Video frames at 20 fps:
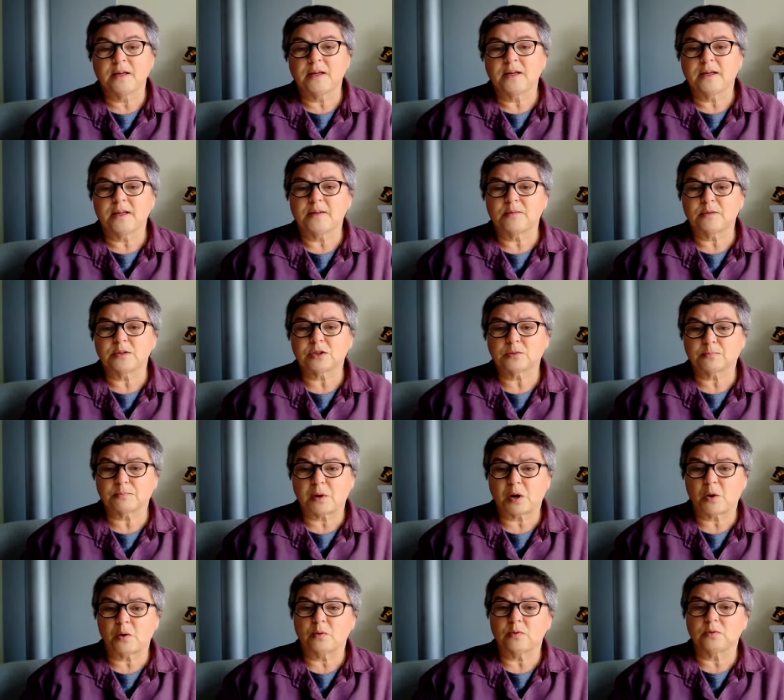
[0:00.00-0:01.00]
He was
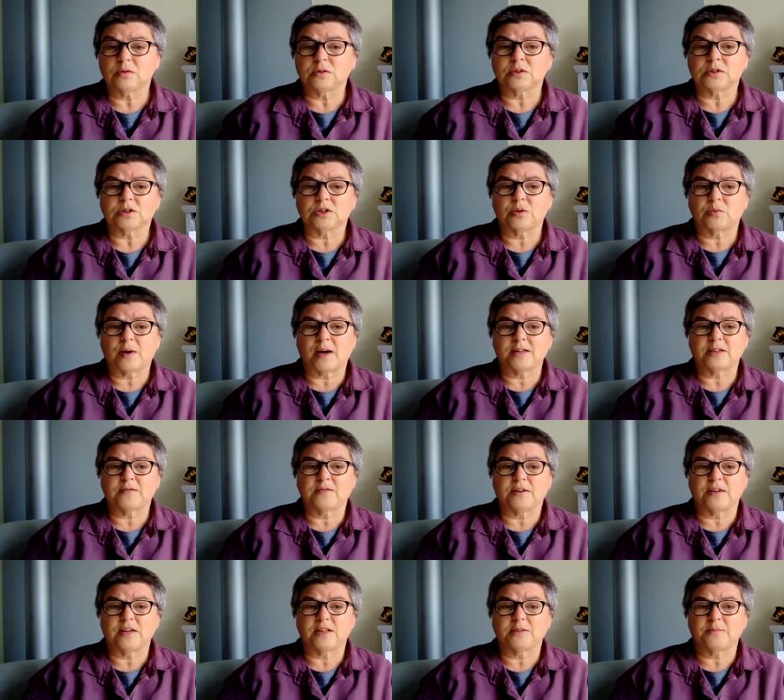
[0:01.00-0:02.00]
bold to ask
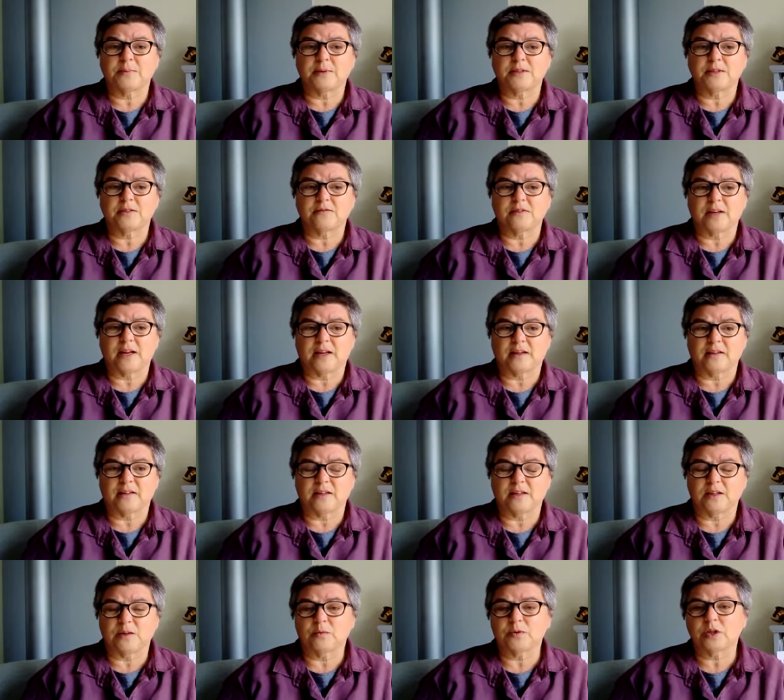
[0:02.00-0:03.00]
for his bit of land,
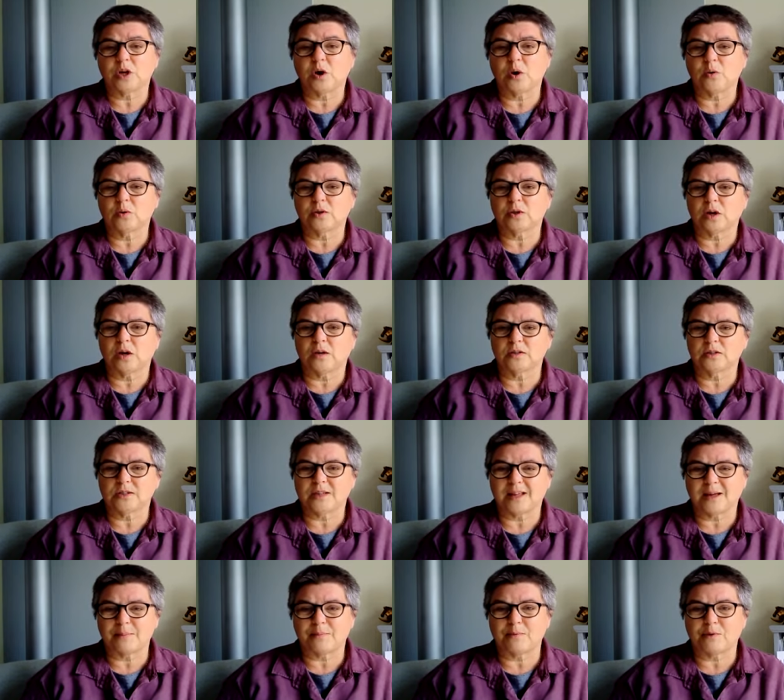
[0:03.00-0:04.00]
and he was holding on to
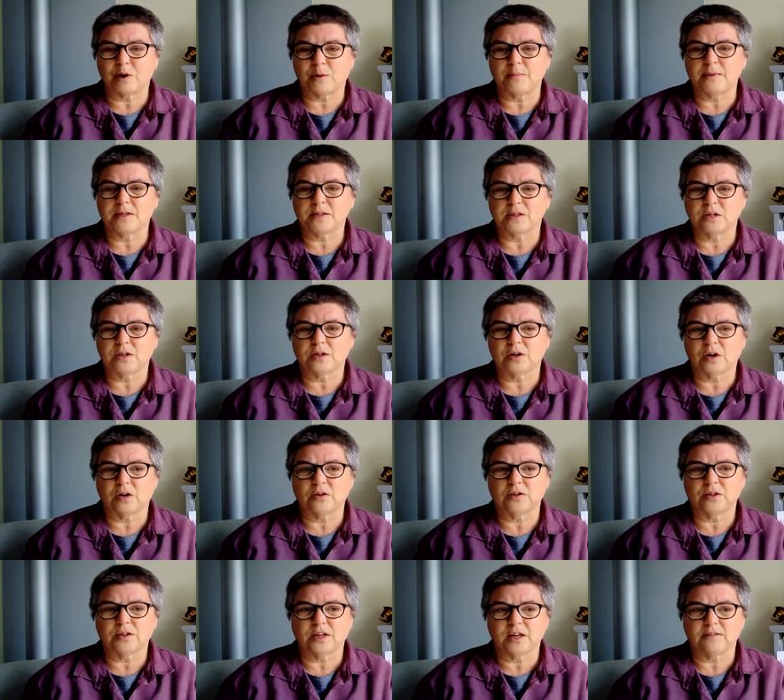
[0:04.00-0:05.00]
that promise that God
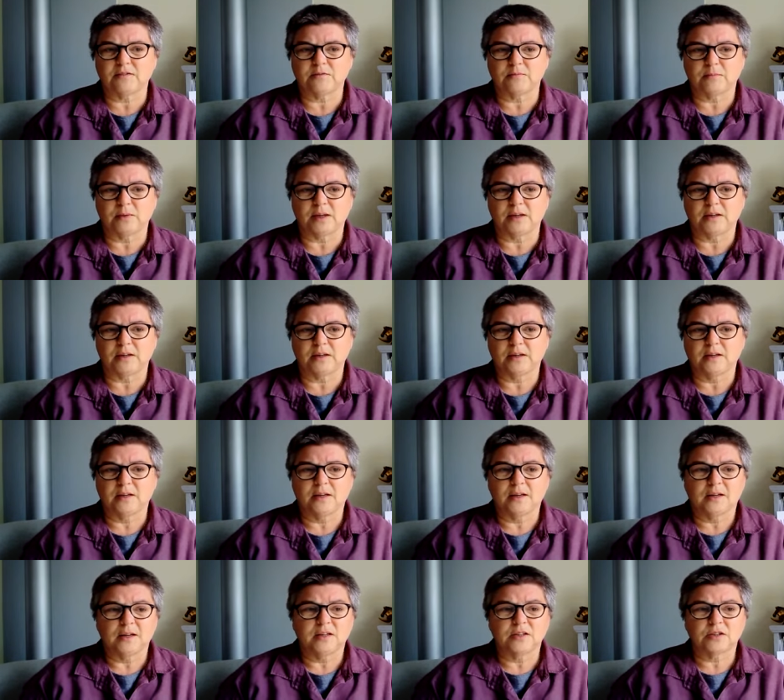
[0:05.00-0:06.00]
had given me,
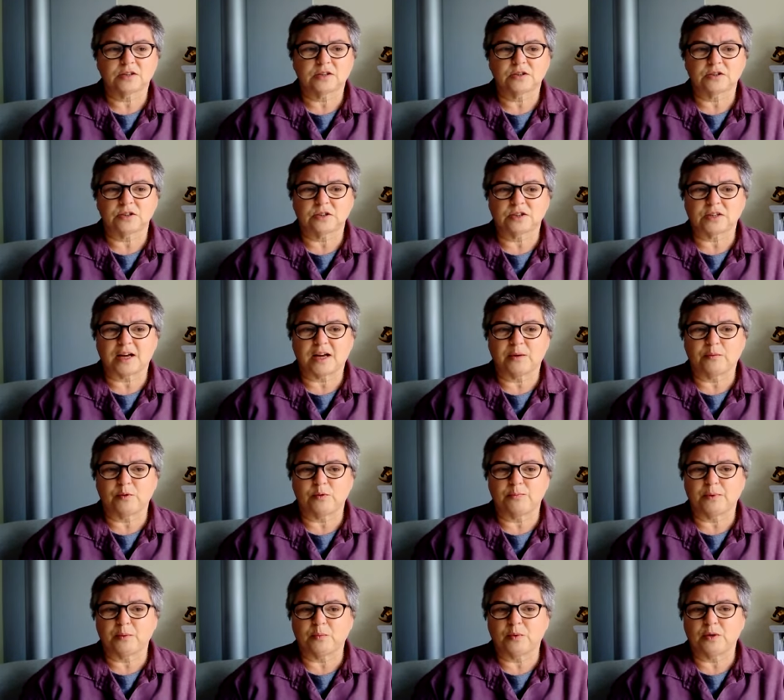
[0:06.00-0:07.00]
such as "I will
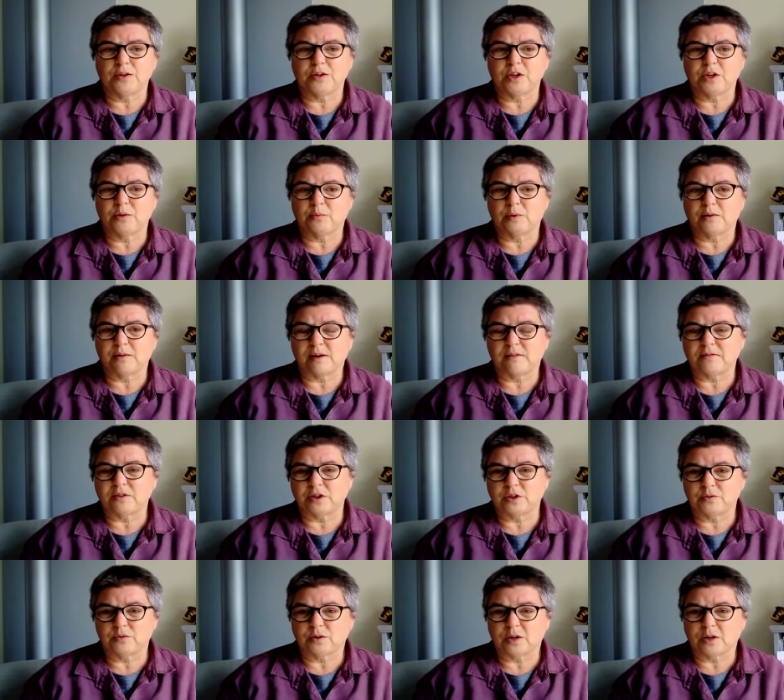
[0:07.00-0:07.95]
be with you wherever you